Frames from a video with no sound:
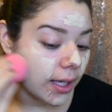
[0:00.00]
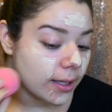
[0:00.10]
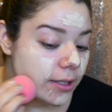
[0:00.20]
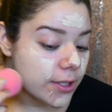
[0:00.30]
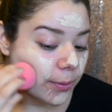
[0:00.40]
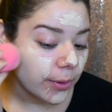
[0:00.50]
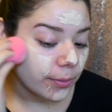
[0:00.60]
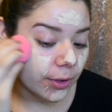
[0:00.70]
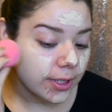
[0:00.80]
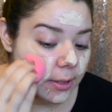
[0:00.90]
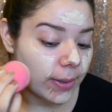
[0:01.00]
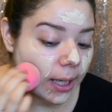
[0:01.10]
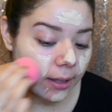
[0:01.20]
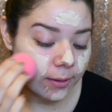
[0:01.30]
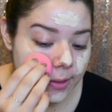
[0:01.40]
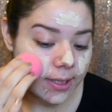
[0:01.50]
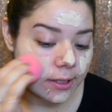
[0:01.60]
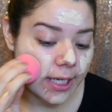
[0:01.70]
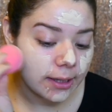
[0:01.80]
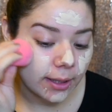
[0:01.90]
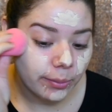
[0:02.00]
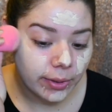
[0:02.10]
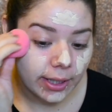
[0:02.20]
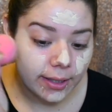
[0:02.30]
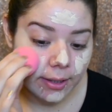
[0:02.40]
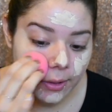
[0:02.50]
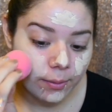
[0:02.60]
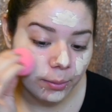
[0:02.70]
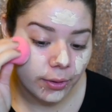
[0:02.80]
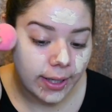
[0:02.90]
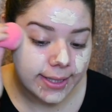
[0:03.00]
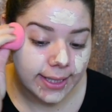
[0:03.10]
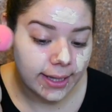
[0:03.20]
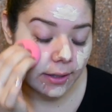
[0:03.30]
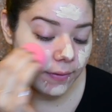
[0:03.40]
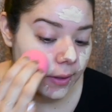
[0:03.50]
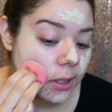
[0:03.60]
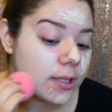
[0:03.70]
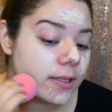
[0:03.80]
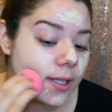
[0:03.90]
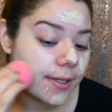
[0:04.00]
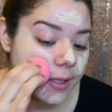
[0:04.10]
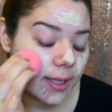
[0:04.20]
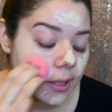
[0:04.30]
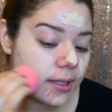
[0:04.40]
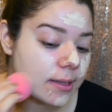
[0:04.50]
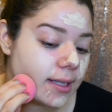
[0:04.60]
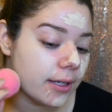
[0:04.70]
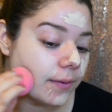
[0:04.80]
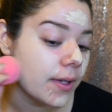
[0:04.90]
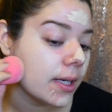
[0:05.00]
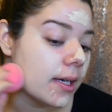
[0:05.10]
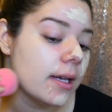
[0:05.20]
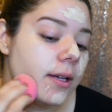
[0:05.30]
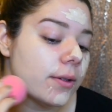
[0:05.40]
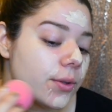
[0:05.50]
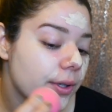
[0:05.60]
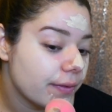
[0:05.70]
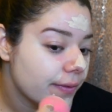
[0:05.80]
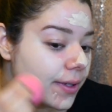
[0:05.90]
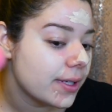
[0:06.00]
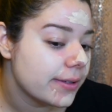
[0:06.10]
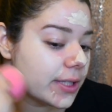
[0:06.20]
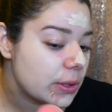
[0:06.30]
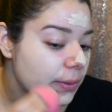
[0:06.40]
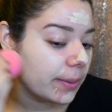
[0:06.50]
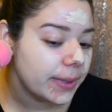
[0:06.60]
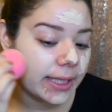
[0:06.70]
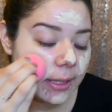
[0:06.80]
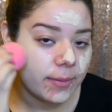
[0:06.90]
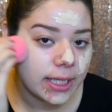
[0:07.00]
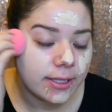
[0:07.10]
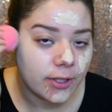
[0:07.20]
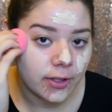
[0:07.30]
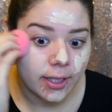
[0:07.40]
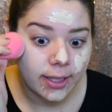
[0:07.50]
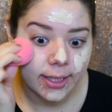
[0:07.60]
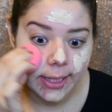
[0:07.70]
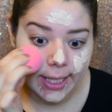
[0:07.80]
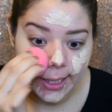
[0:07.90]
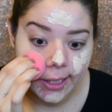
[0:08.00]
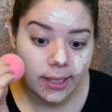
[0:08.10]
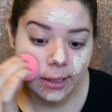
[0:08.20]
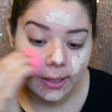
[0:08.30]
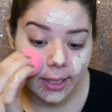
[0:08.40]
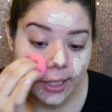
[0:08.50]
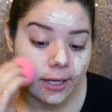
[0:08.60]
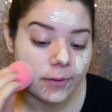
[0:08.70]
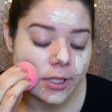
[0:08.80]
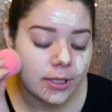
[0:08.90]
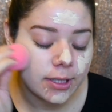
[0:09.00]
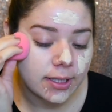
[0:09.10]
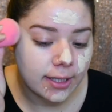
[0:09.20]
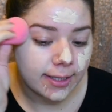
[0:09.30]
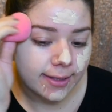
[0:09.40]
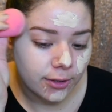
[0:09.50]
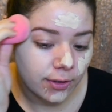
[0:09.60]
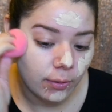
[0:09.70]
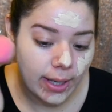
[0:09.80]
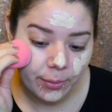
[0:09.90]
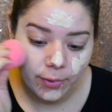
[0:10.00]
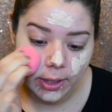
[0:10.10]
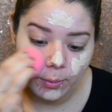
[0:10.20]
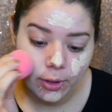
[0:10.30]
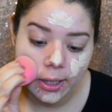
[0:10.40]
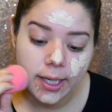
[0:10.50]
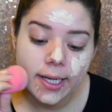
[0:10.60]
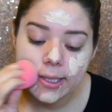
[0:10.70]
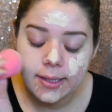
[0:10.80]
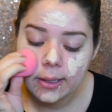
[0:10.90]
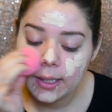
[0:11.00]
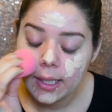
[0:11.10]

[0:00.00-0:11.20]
And it's super important to pounce, gently like press in the foundation to your skin instead of sort of sweeping it, because you're not going to get the coverage. It's just going to essentially wipe away the product.